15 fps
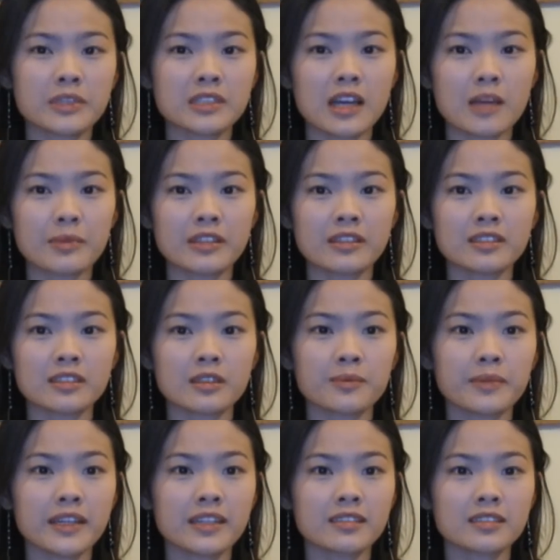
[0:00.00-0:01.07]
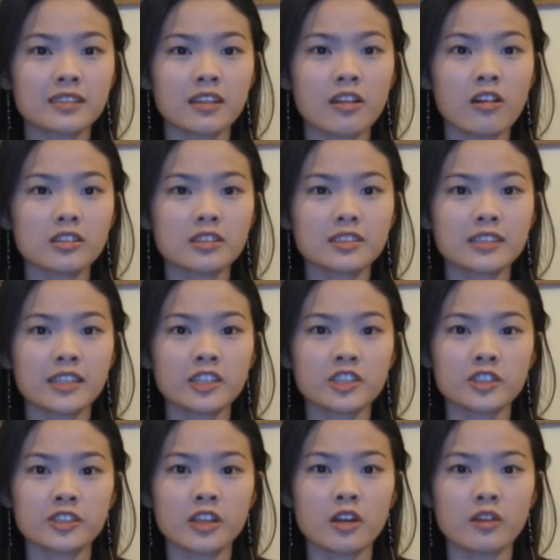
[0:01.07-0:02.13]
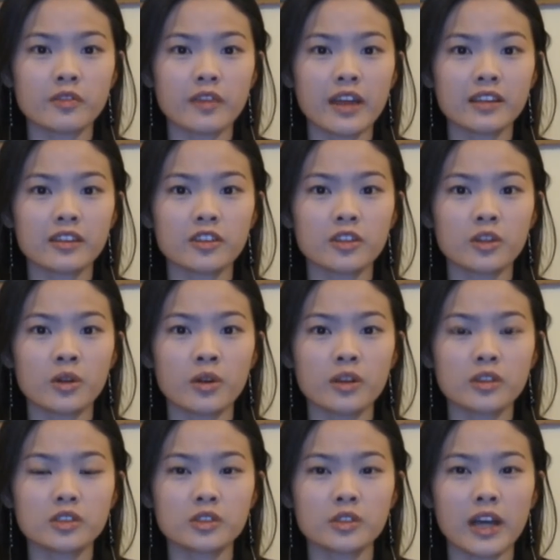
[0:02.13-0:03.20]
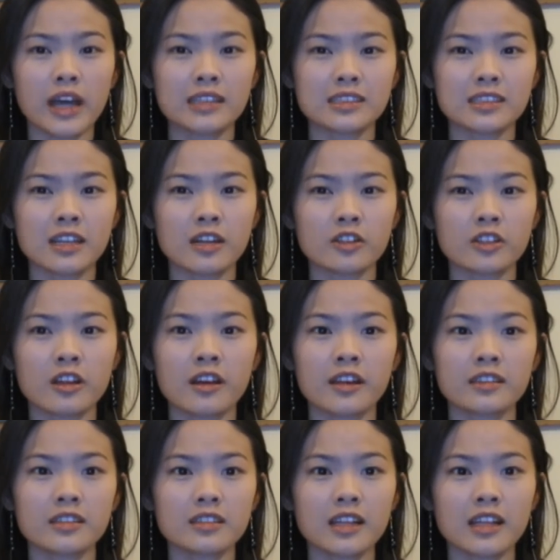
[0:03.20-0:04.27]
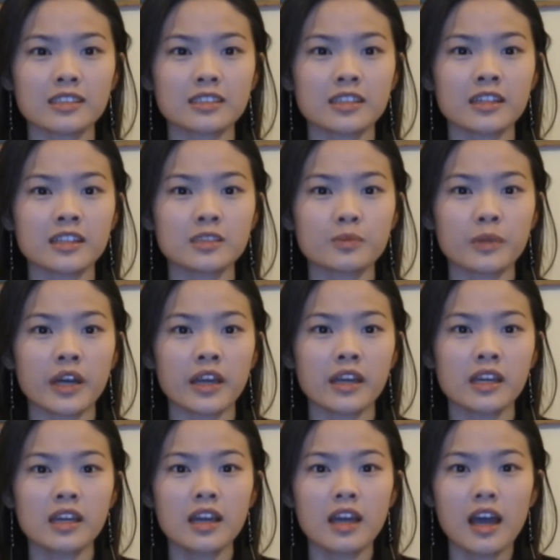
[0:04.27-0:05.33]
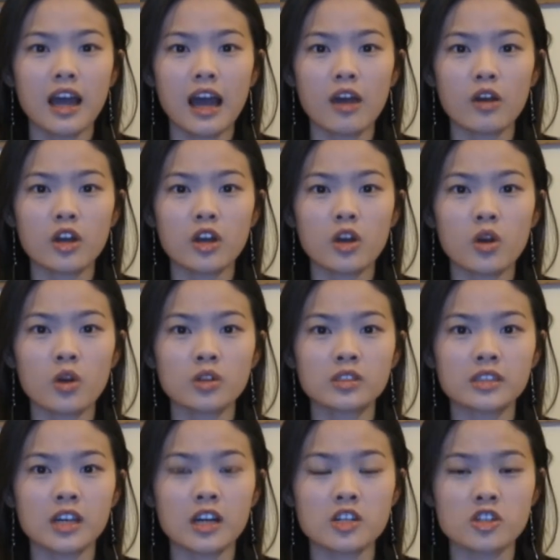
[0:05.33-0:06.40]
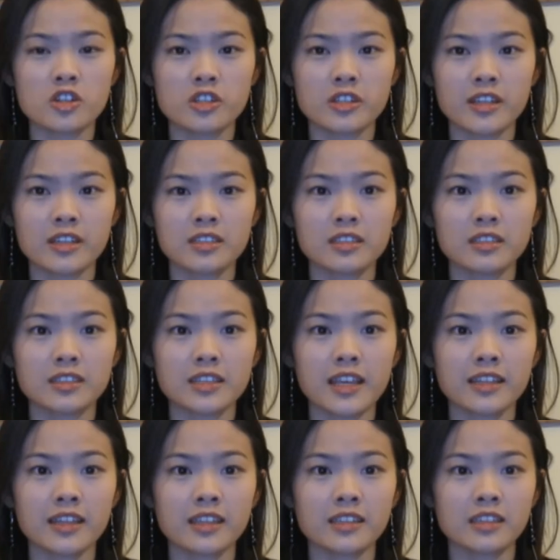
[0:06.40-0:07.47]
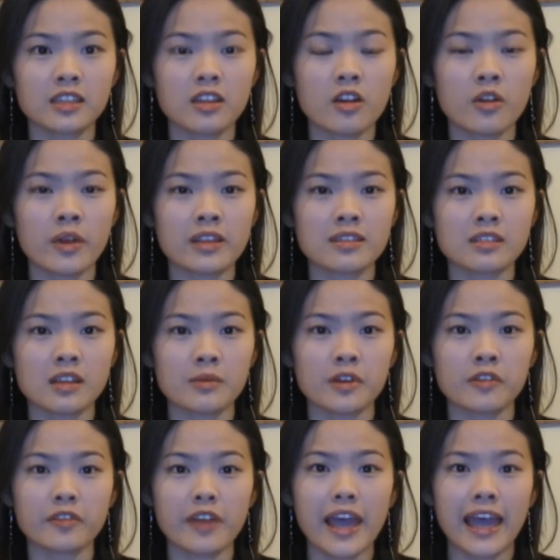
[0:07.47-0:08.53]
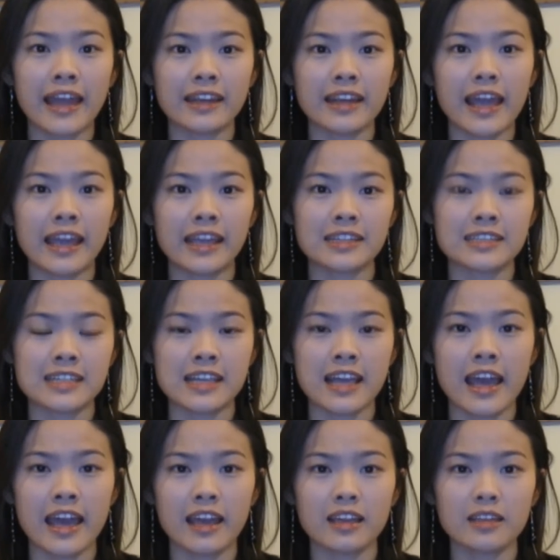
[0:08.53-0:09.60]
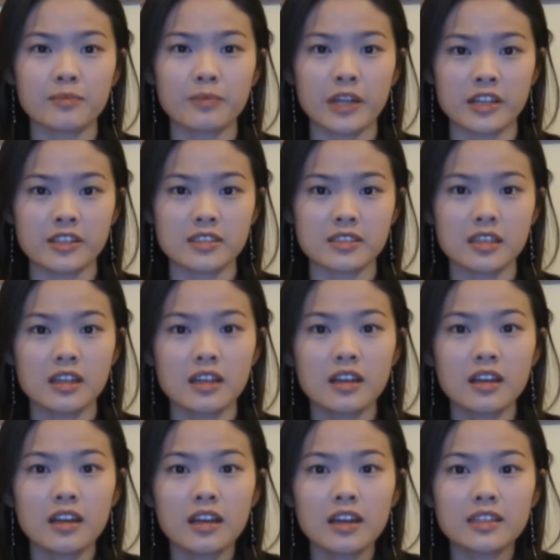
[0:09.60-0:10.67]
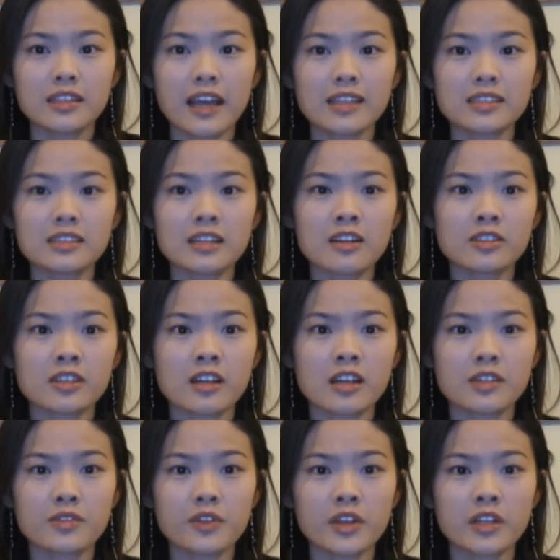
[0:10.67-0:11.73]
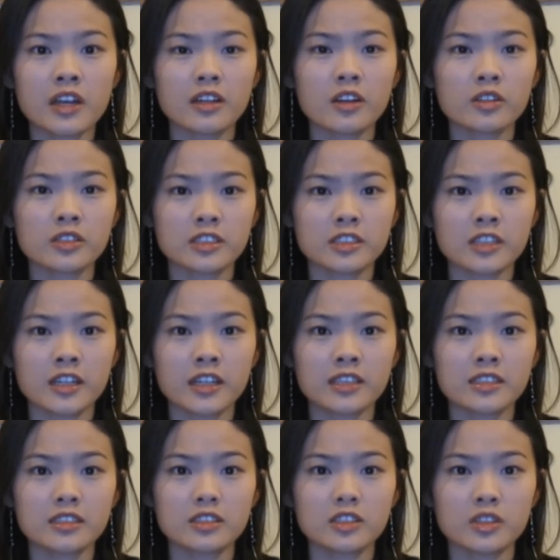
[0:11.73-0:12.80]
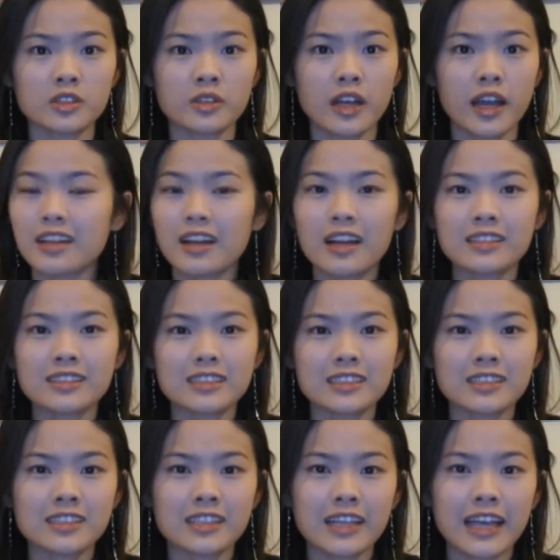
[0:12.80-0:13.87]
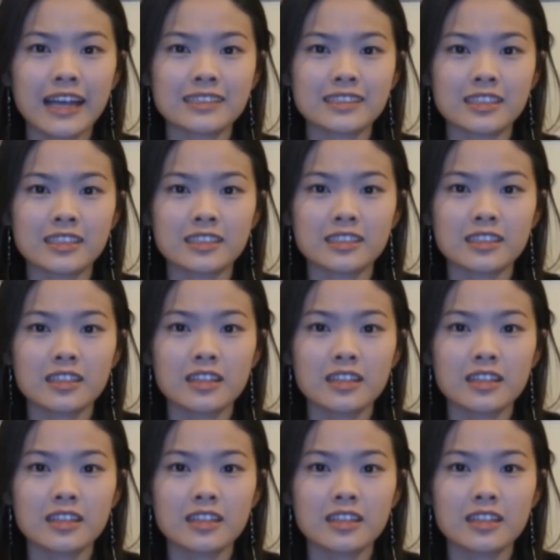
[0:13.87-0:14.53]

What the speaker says: metabolism is the oxidation of ethanol to acetaldehyde catalyzed by alcohol dehydrogenase containing the coenzyme of NAD+. The acetaldehyde is further oxidized to acetic acid